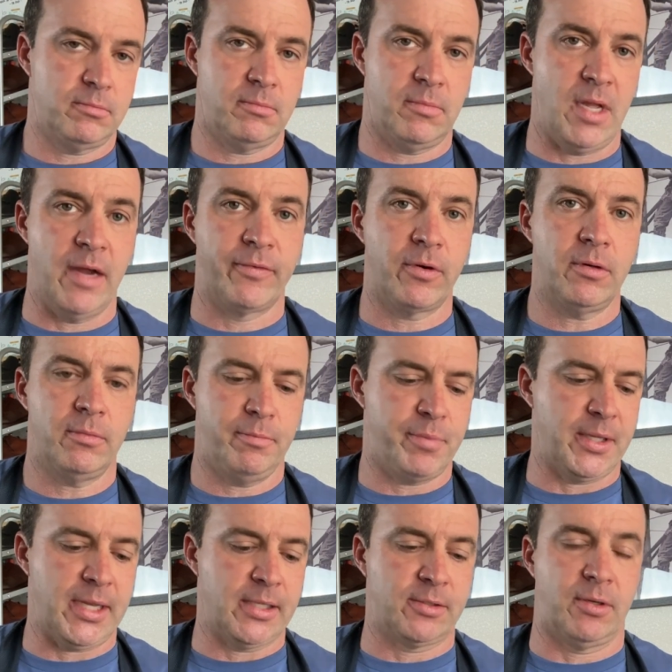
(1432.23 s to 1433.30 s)
ever,
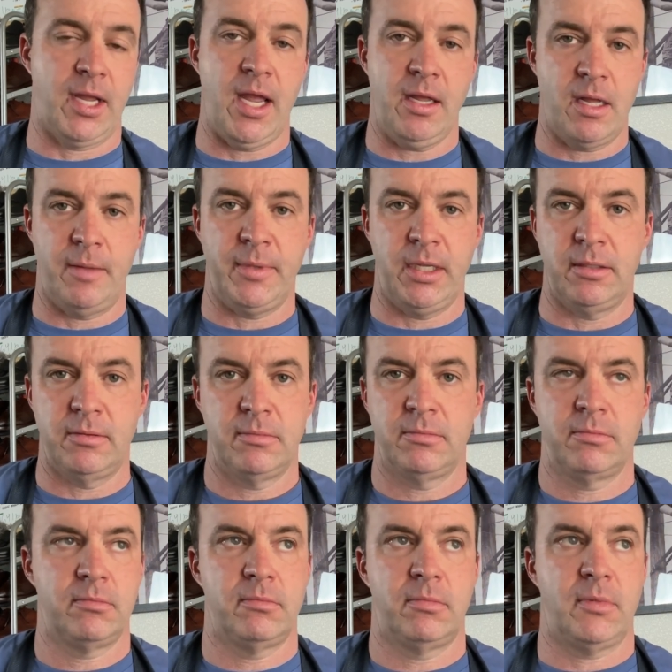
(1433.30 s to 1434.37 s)
but that's okay.
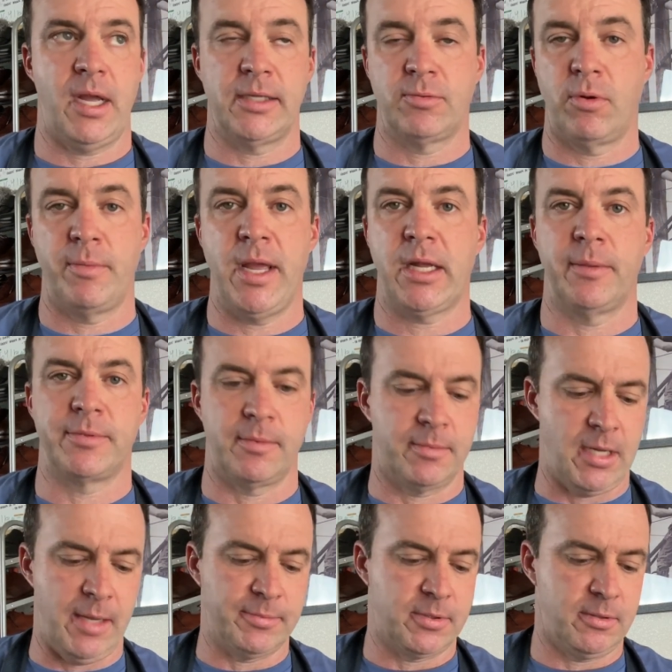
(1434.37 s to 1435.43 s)
Guys wear makeup
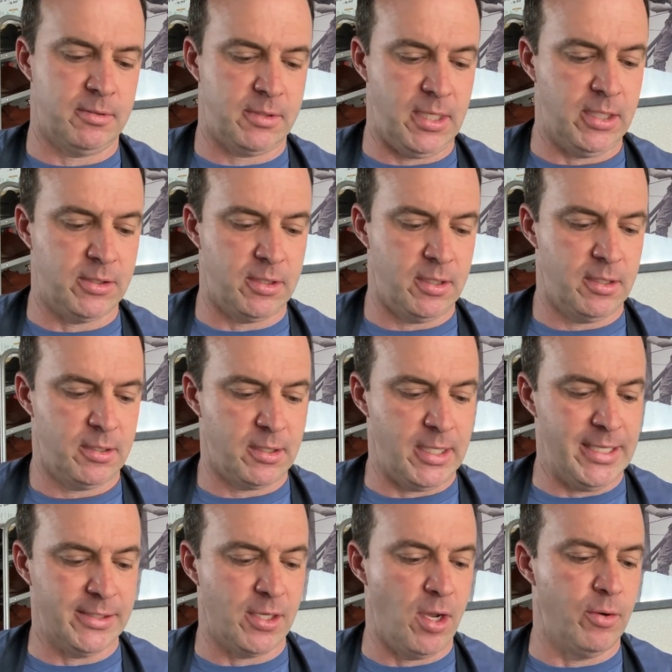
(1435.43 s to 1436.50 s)
sometimes, to each to
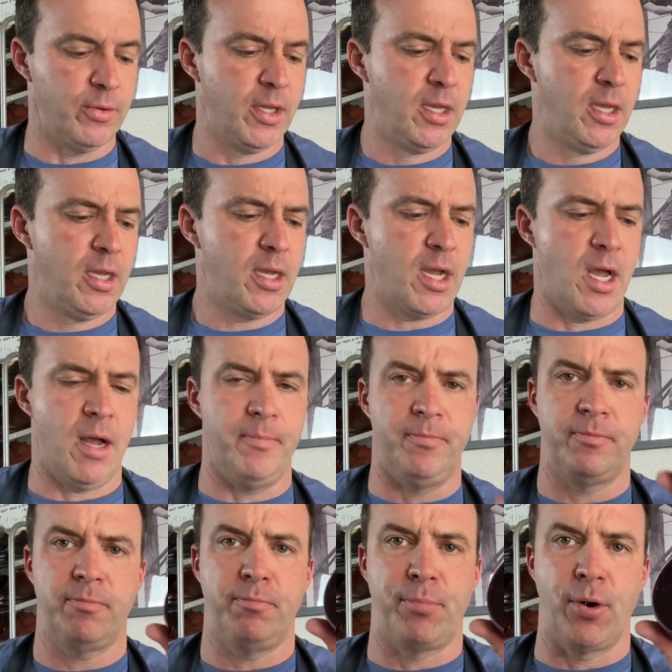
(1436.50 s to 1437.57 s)
his own.
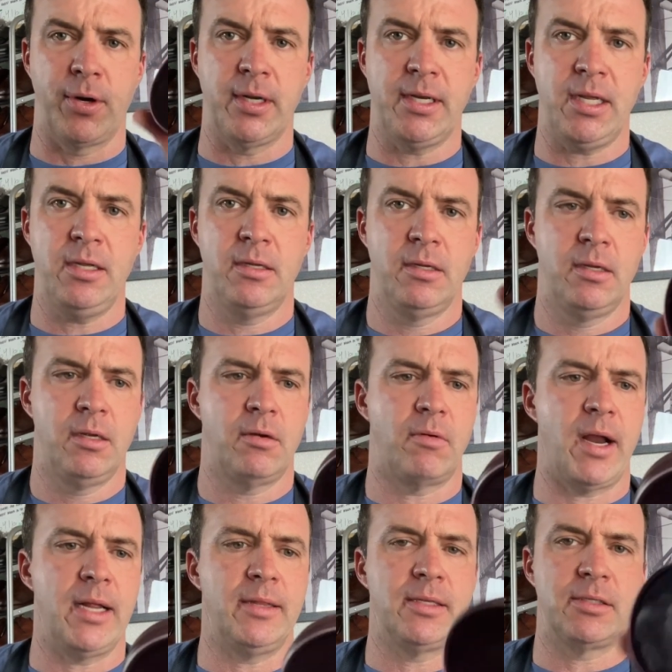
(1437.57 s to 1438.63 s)
Burgundy,
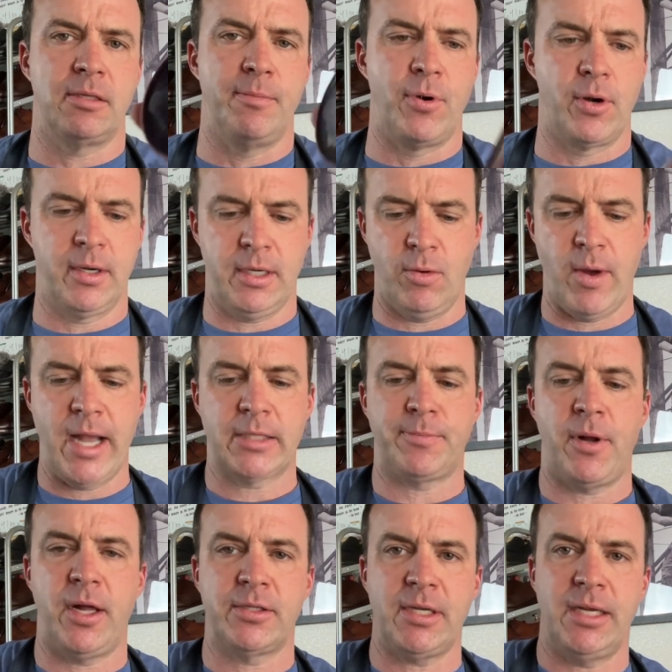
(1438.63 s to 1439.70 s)
right? This is the burgundy wax
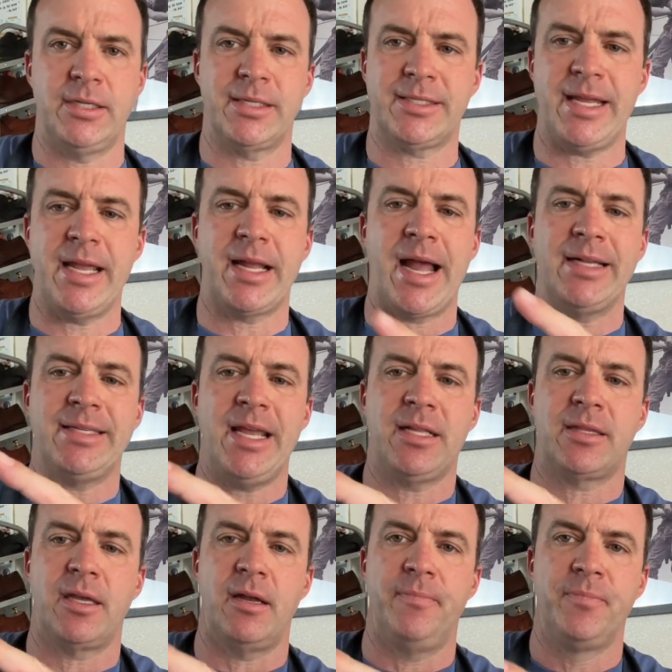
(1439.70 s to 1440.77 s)
polish. And I take
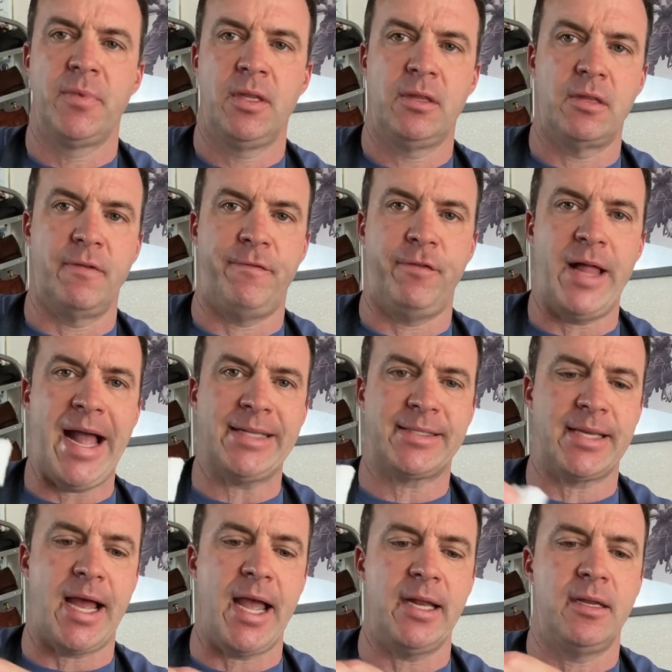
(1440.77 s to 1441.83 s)
the flat
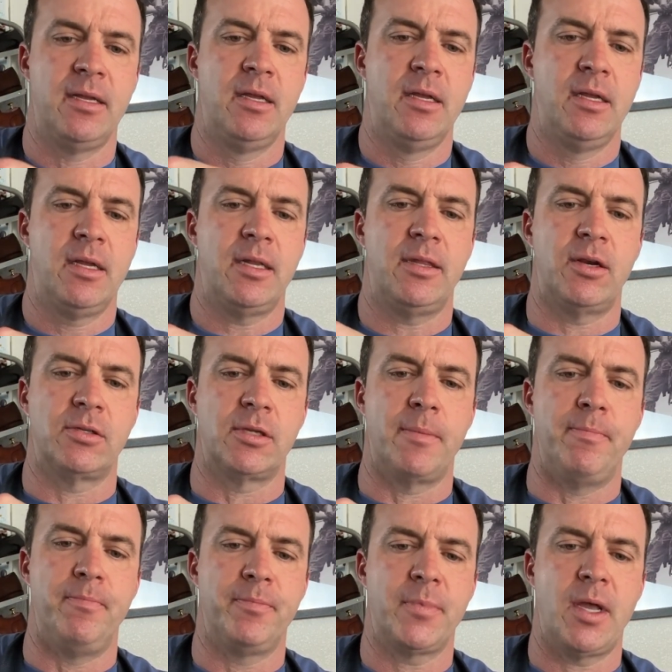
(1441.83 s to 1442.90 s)
side. There's
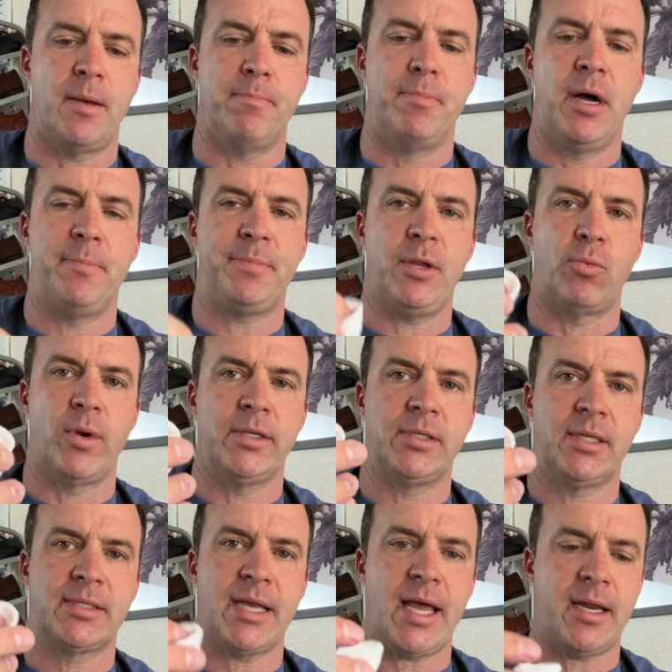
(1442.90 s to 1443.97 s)
a bumpy,
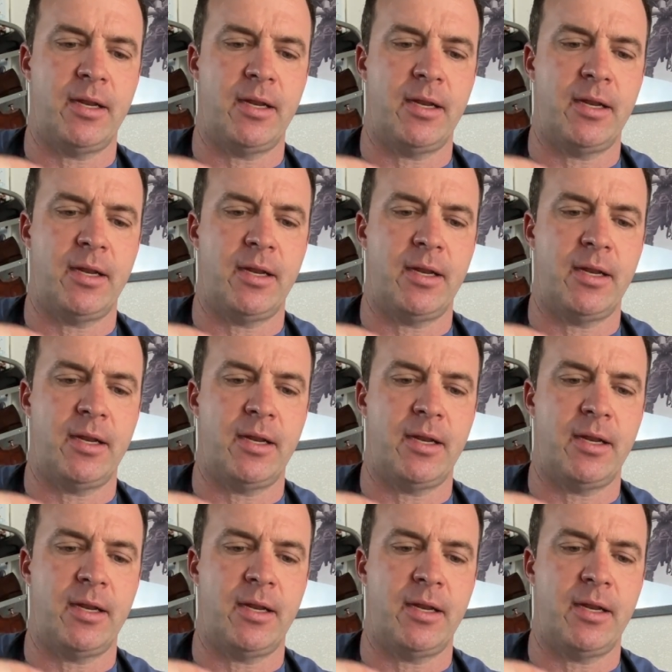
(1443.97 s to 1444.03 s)
rigid side. I